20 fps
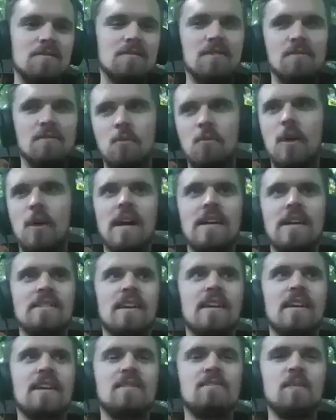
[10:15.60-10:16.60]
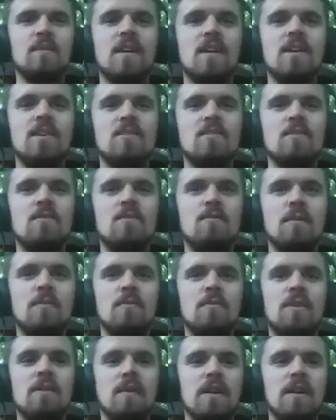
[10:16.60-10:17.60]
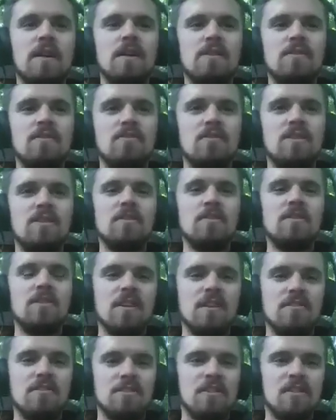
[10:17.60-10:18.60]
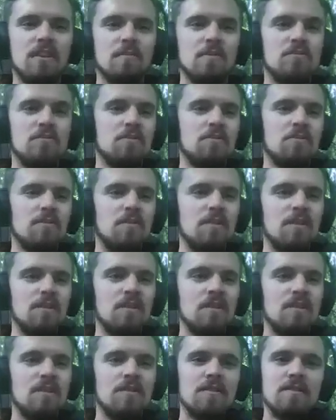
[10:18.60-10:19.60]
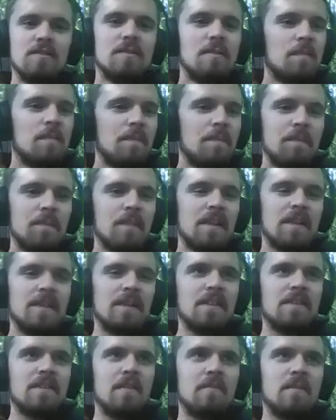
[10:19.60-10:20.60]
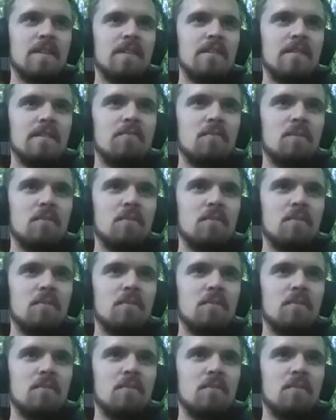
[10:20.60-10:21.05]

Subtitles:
And why is that? It's because we print money to subsidize the garbage food. I mean,